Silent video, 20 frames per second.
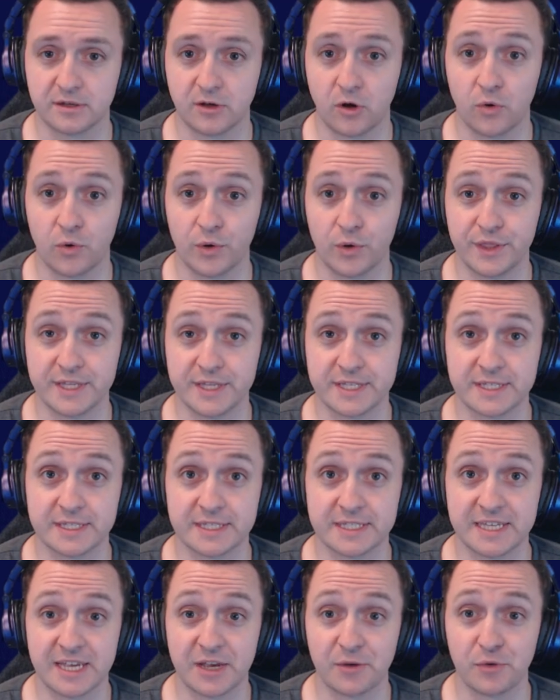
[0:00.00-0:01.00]
Oh, and this
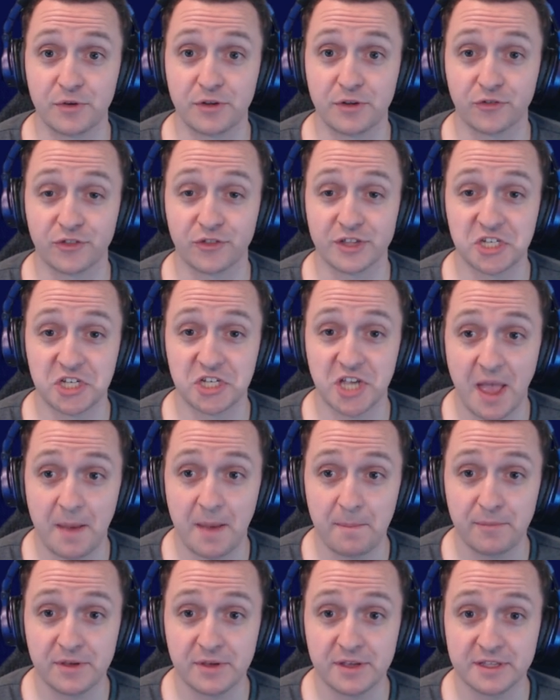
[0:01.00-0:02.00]
is it. We got the
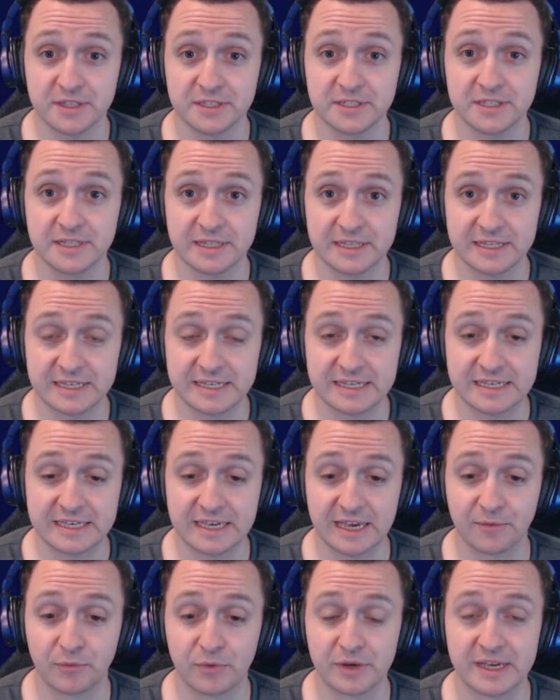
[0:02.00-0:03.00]
Champions League,
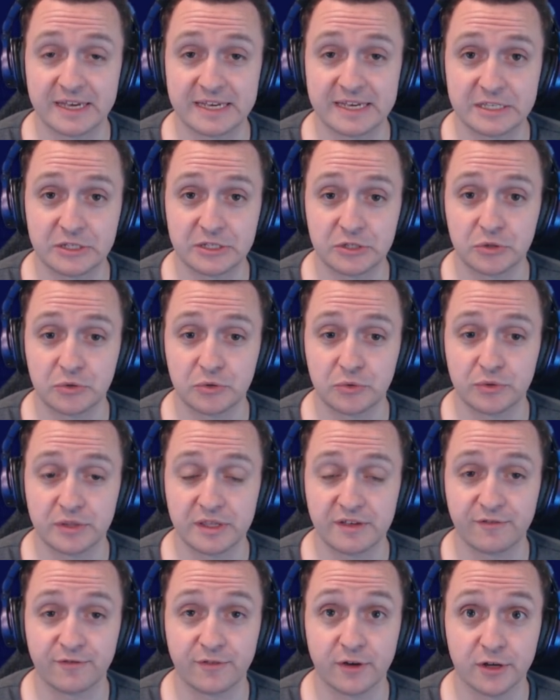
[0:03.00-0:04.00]
and we're into
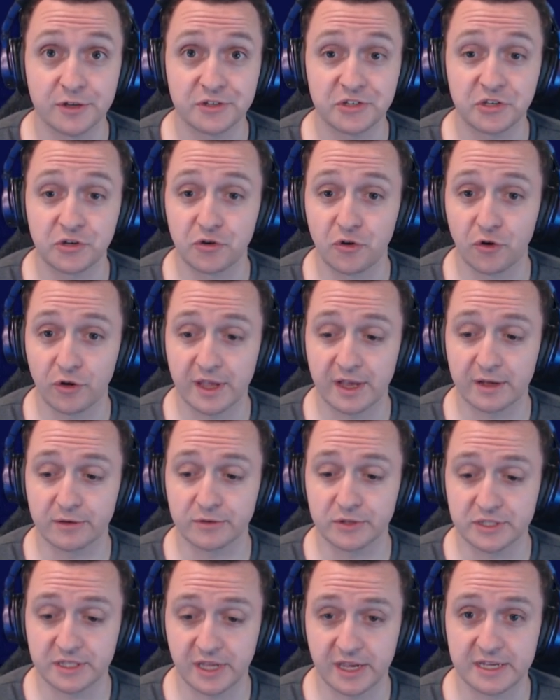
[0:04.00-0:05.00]
the first
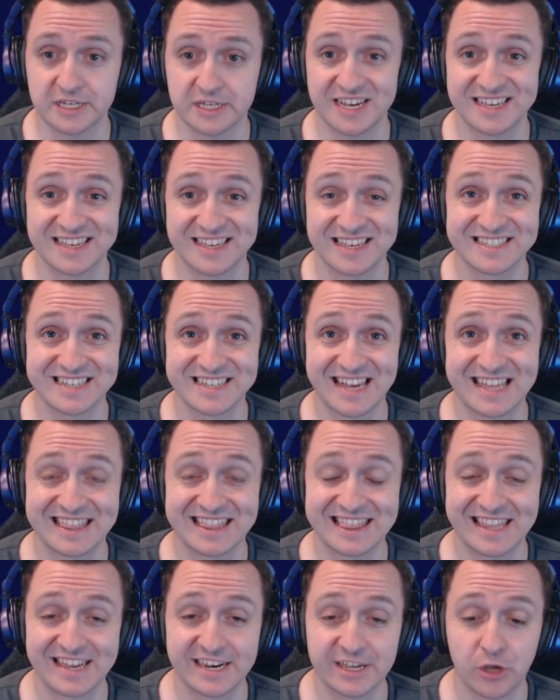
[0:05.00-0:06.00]
knockout stage against
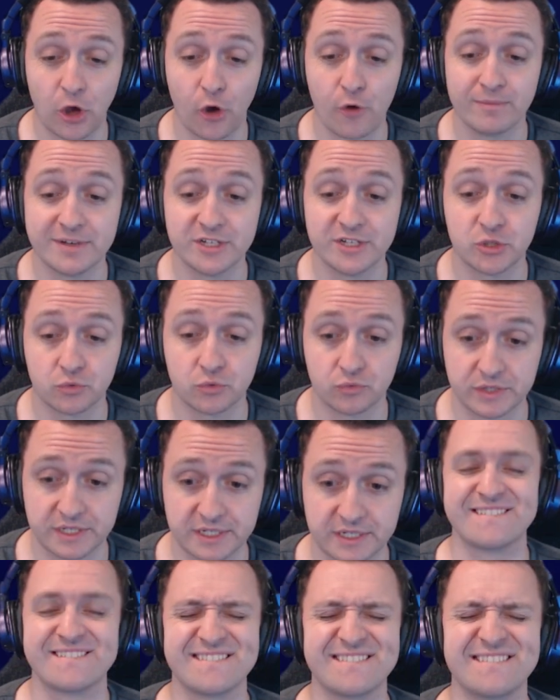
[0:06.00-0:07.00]
Atletico
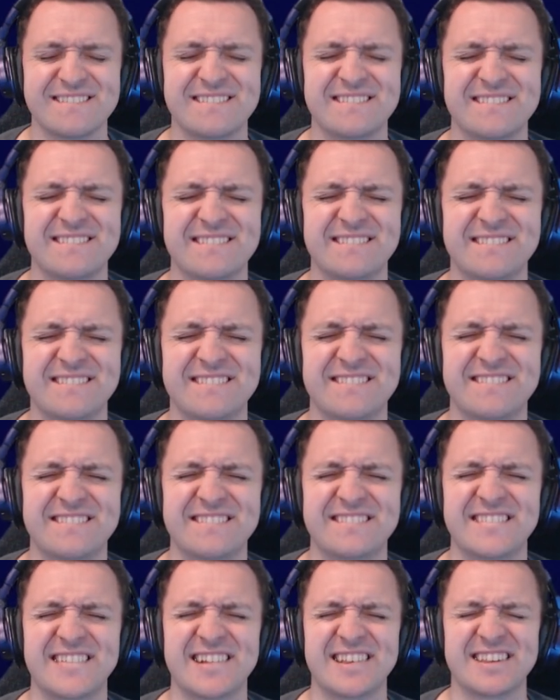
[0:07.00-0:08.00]
Madrid.
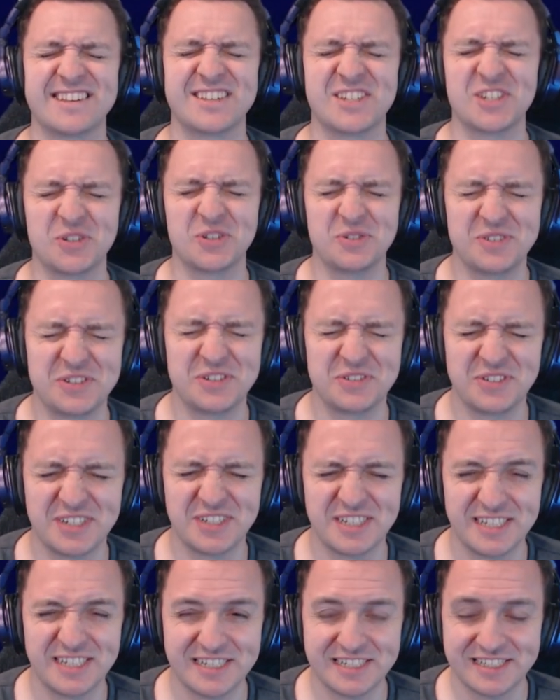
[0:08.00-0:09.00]
Oh, that's a 2-0
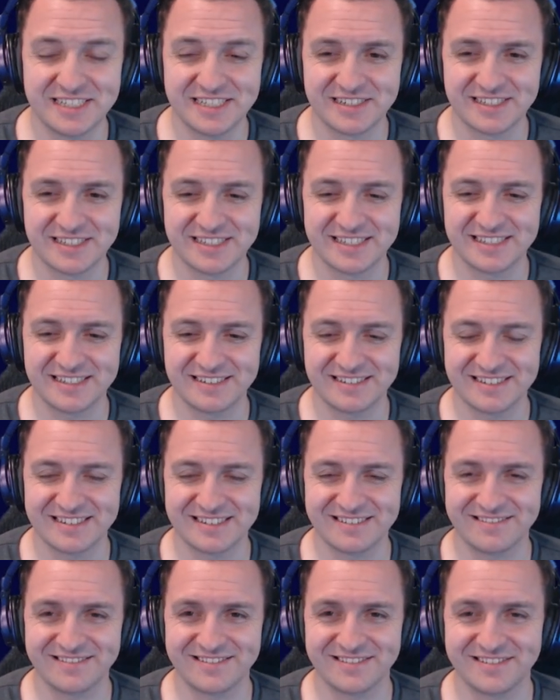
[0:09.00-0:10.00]
loss. It's
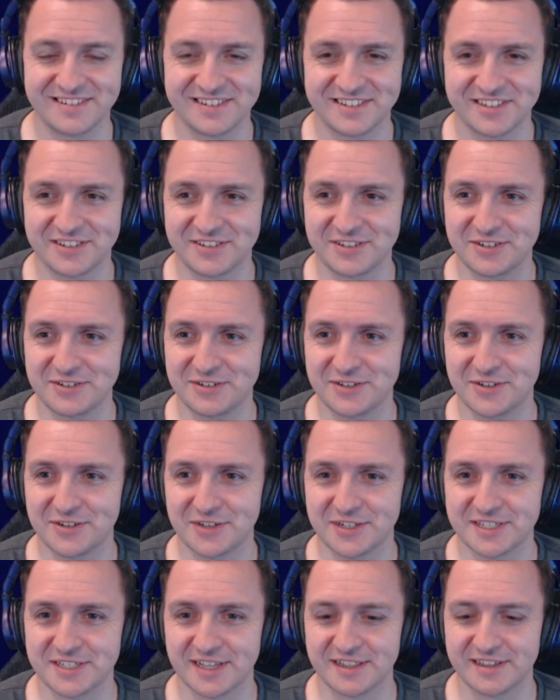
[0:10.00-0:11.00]
a 2-0
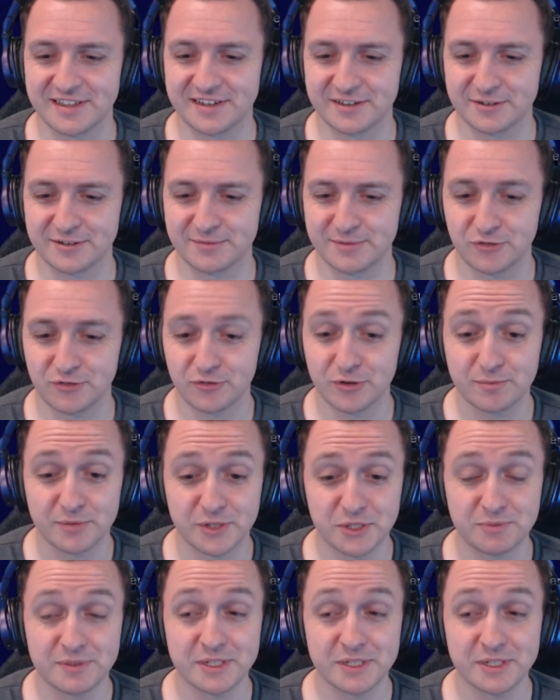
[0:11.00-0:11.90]
loss to Atletico Madrid, which